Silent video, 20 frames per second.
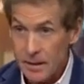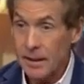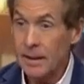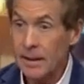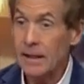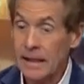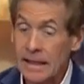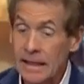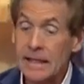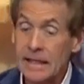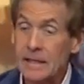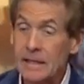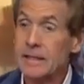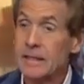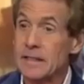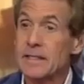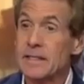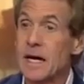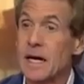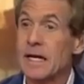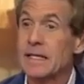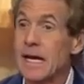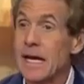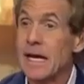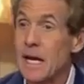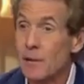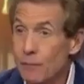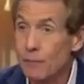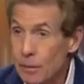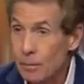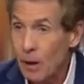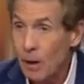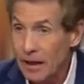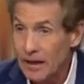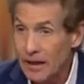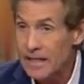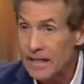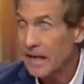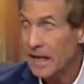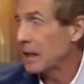He gets inside
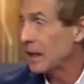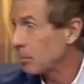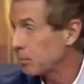everybody's head.